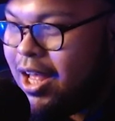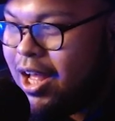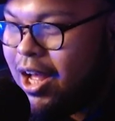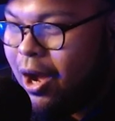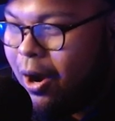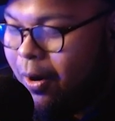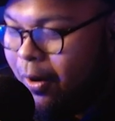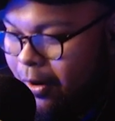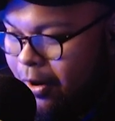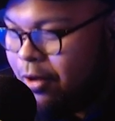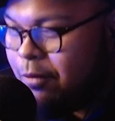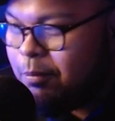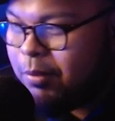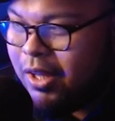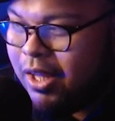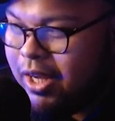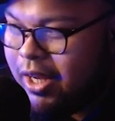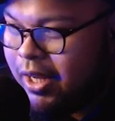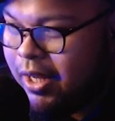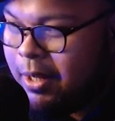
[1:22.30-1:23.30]
on
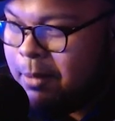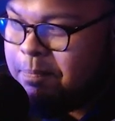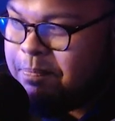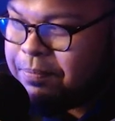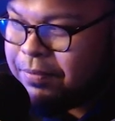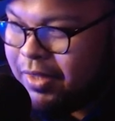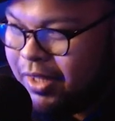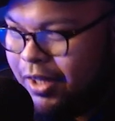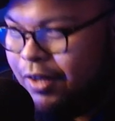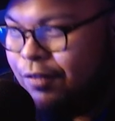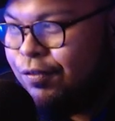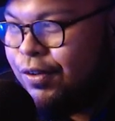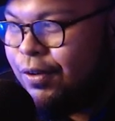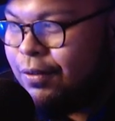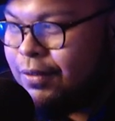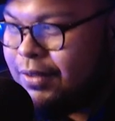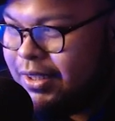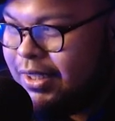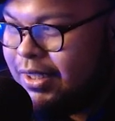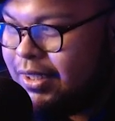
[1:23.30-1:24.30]
play, if your
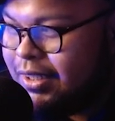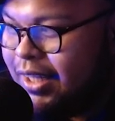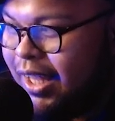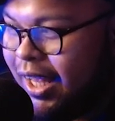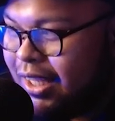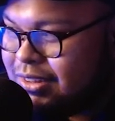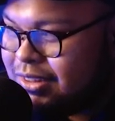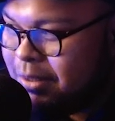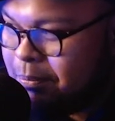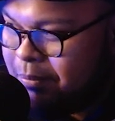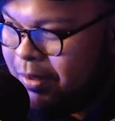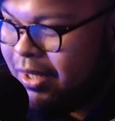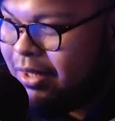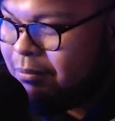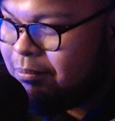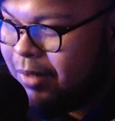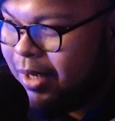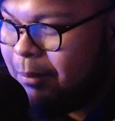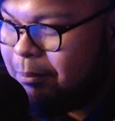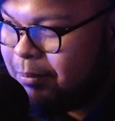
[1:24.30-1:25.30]
leader has the Big
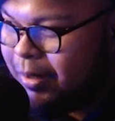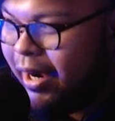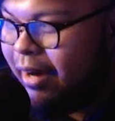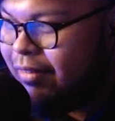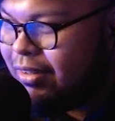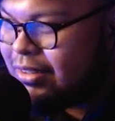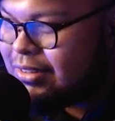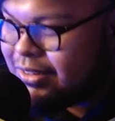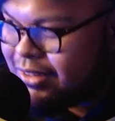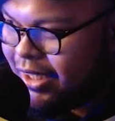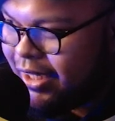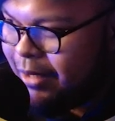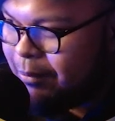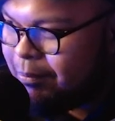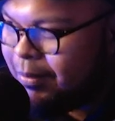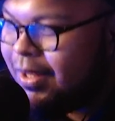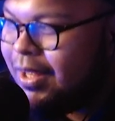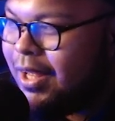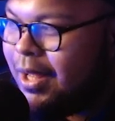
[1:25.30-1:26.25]
Mom Pirates type,